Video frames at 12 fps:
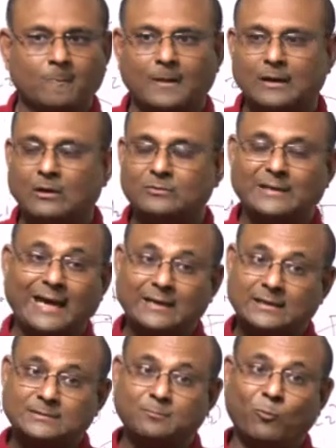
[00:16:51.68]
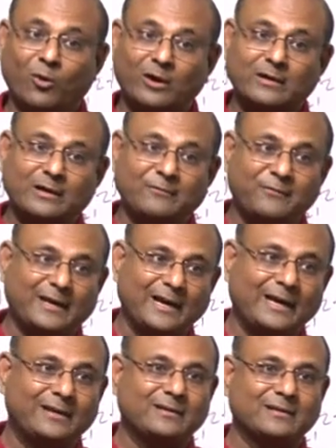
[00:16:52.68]
Now that is more
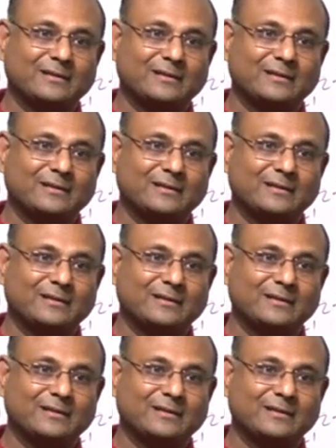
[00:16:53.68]
difficult